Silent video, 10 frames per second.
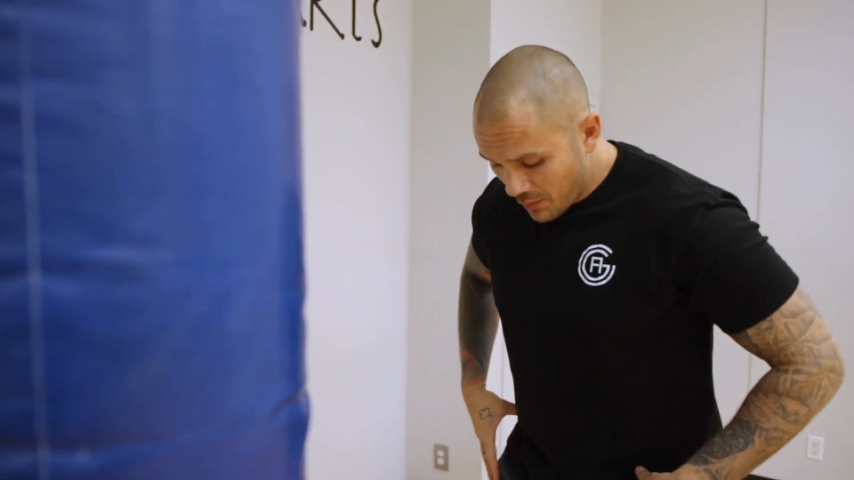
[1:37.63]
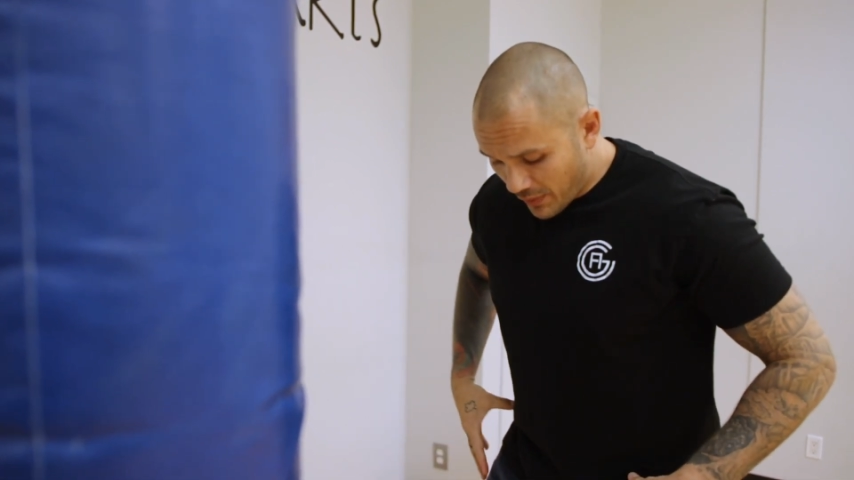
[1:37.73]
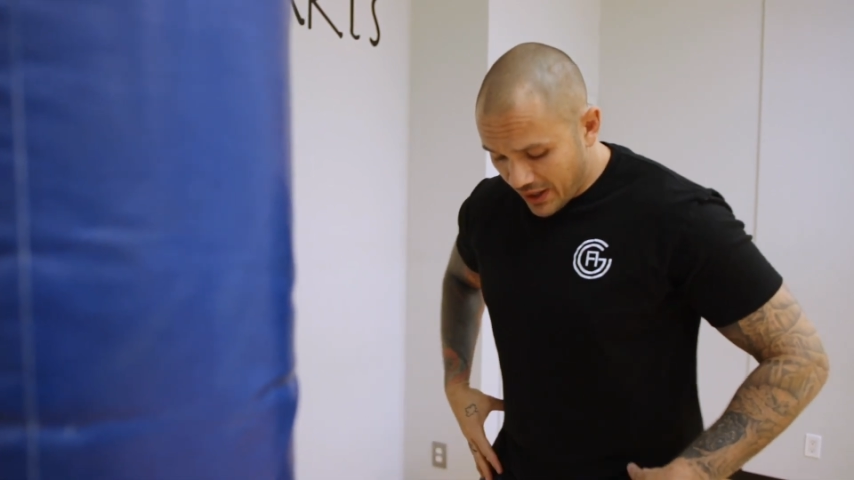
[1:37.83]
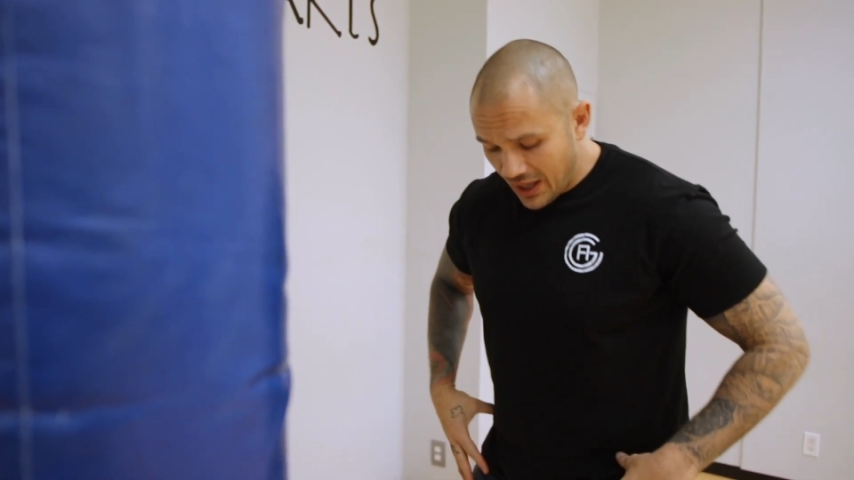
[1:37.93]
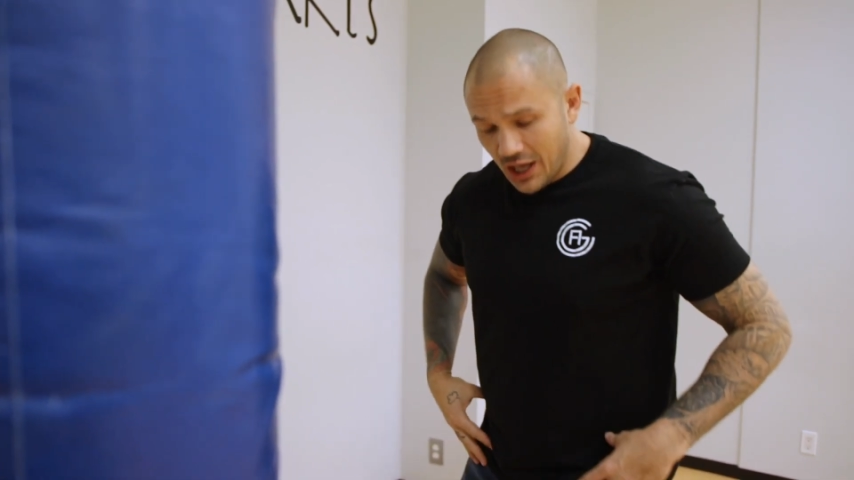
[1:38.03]

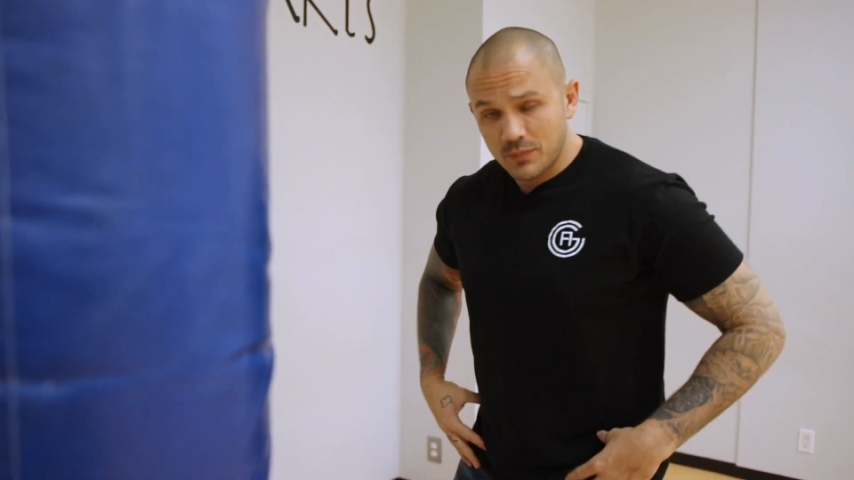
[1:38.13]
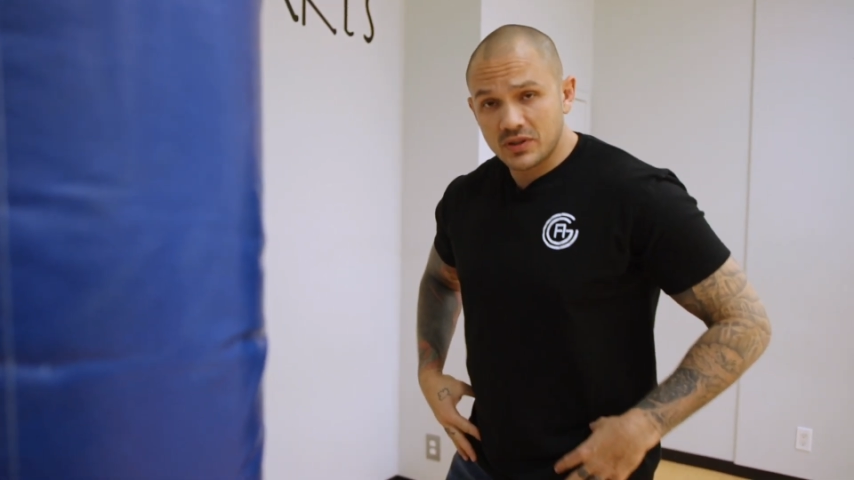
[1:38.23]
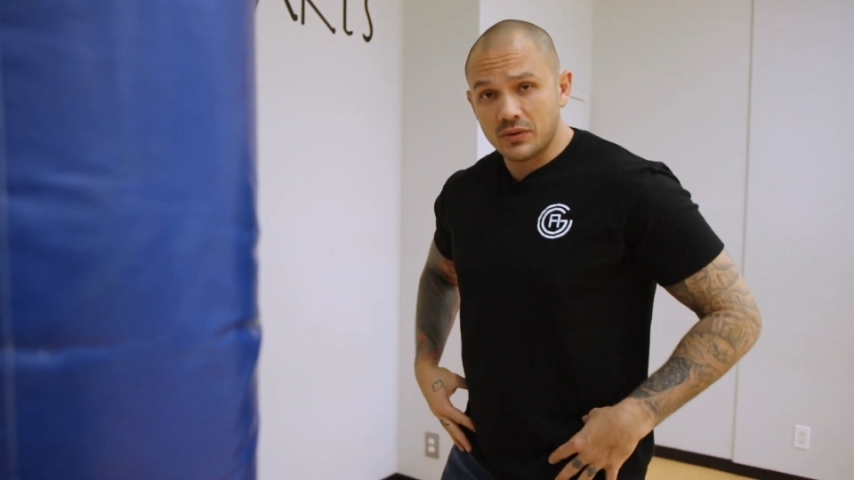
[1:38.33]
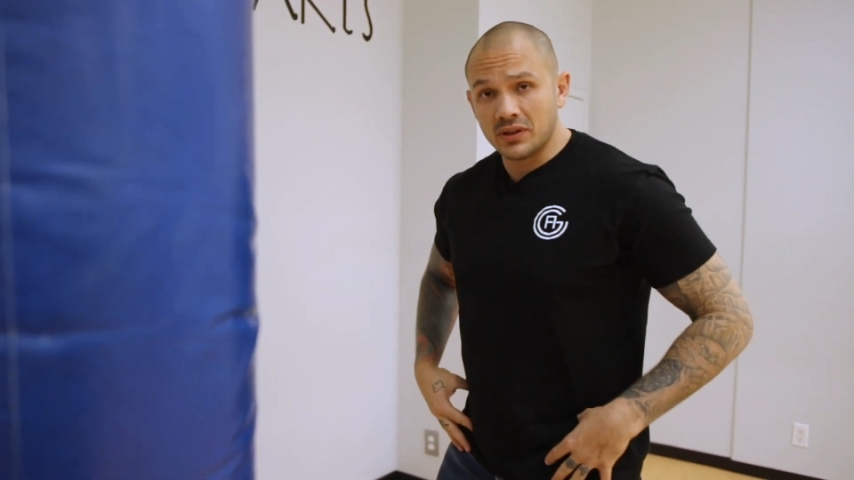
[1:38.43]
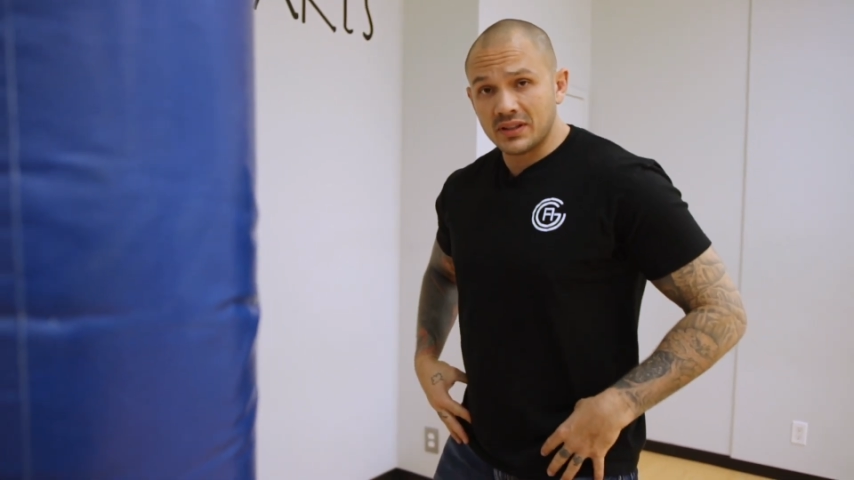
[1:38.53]
My
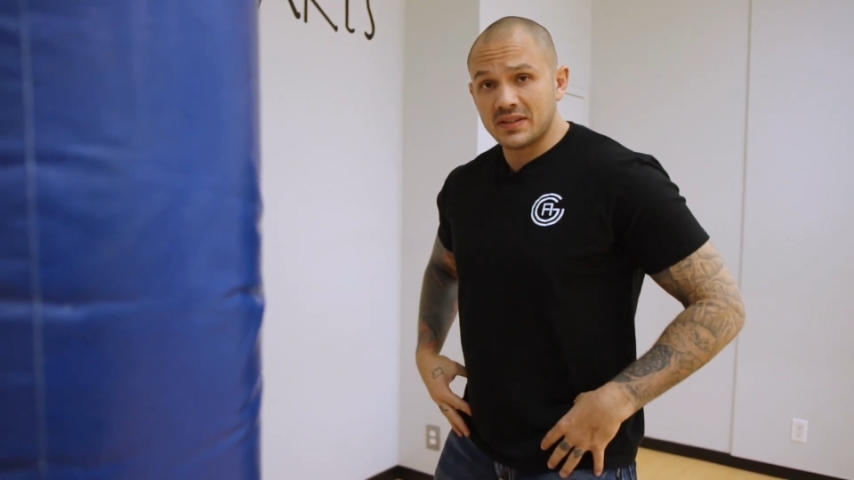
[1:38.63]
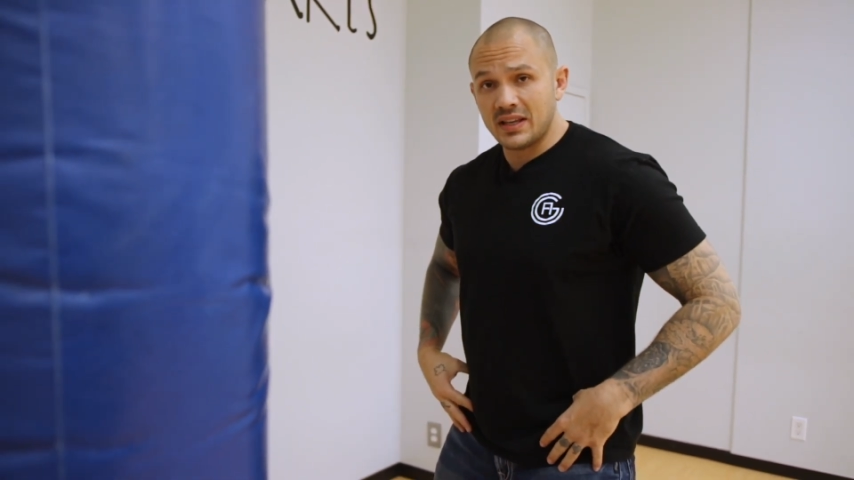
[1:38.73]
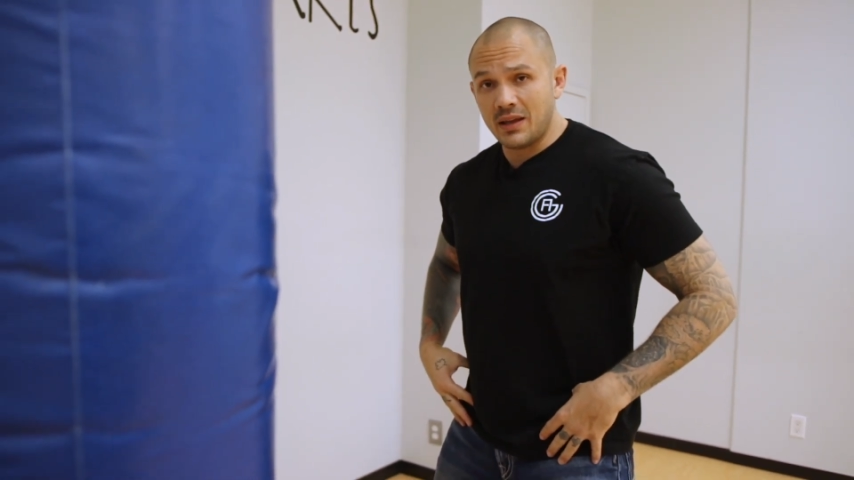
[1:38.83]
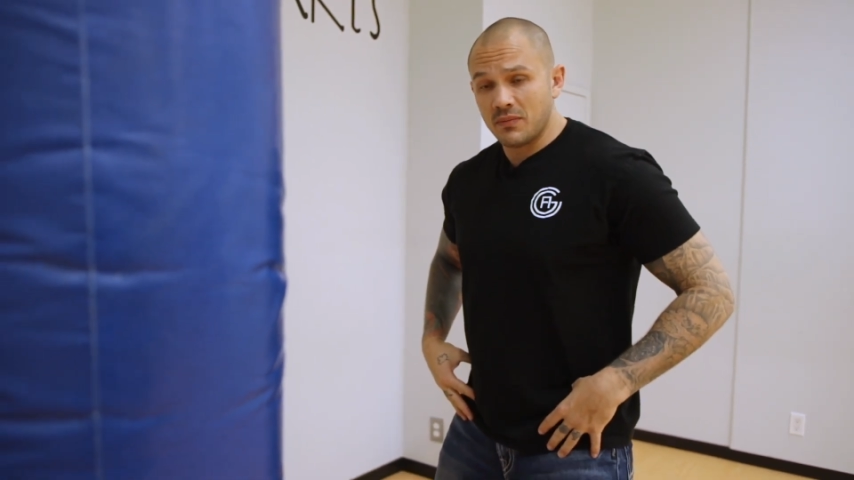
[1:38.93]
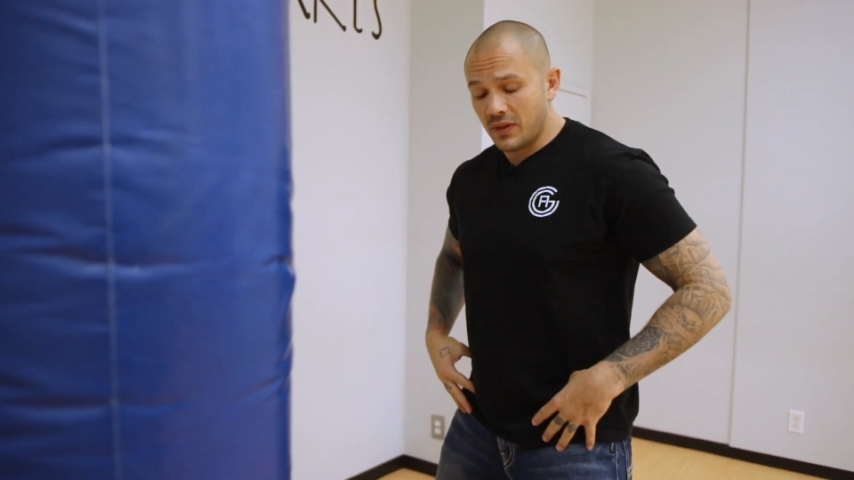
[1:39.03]
hip's doing the
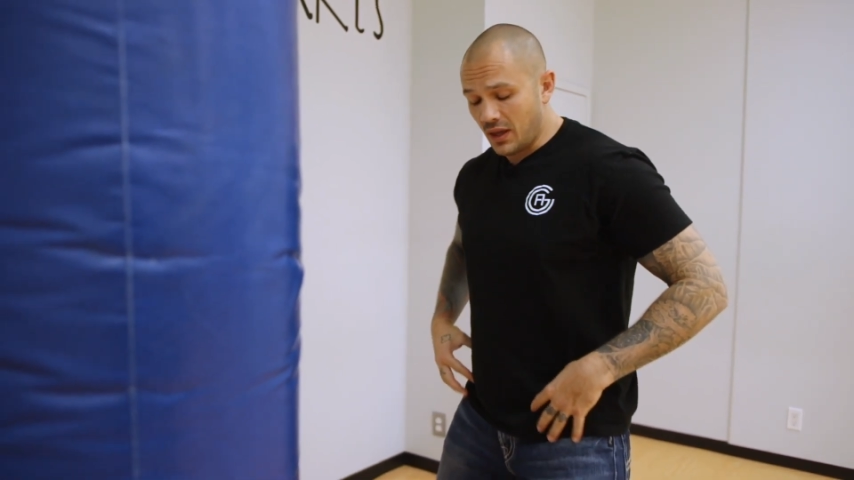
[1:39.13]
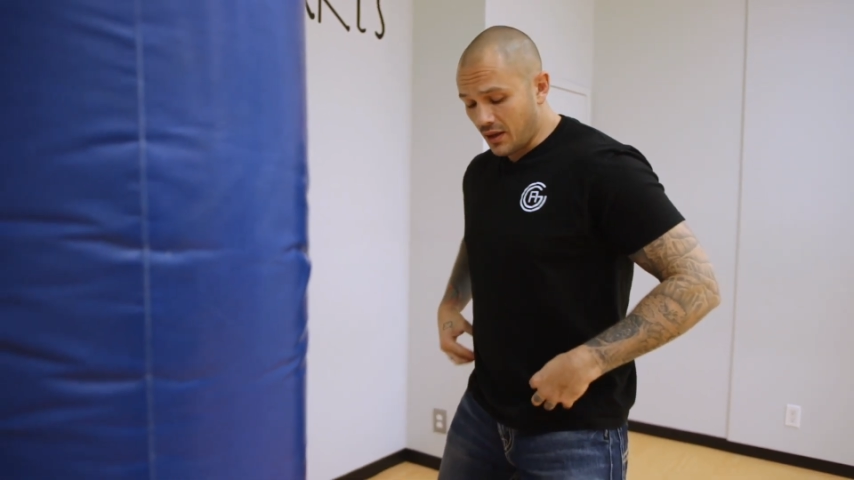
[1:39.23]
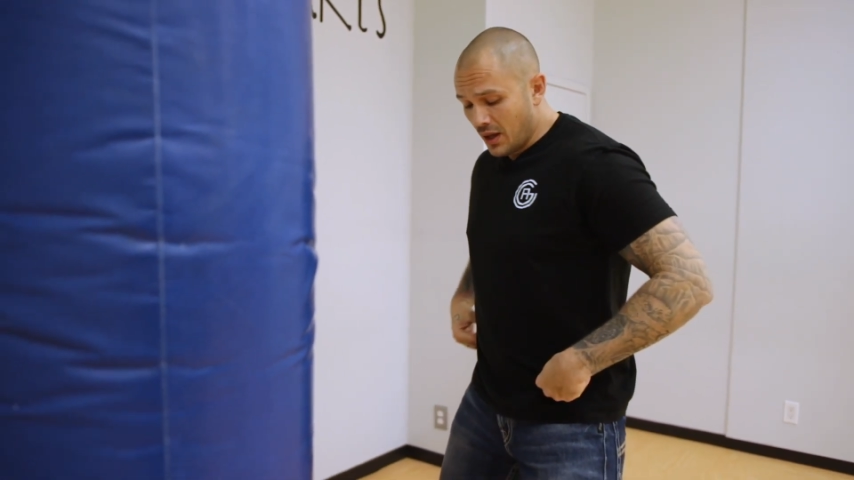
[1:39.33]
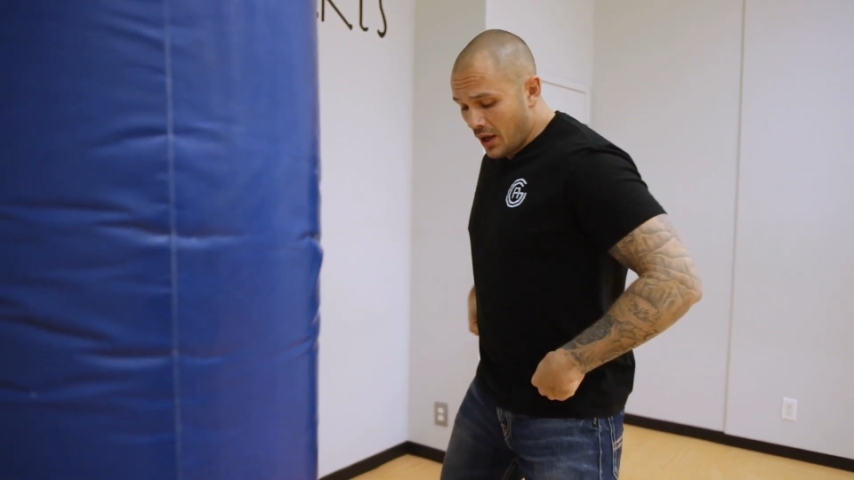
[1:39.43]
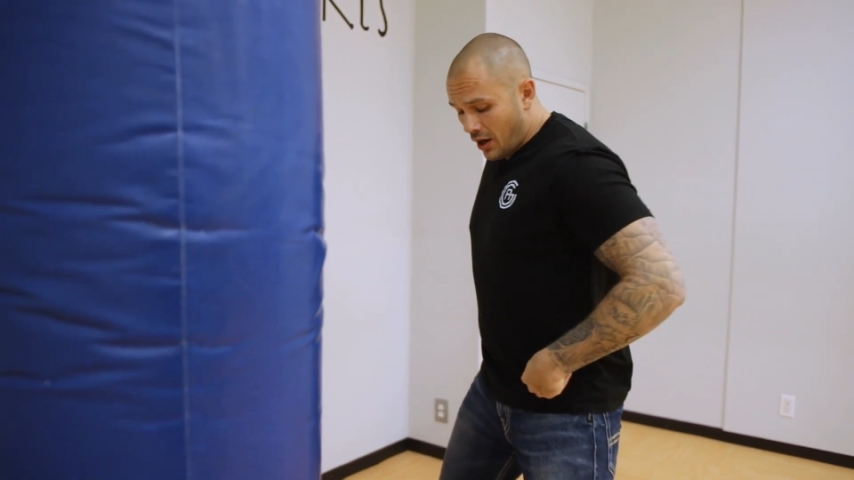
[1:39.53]
same thing.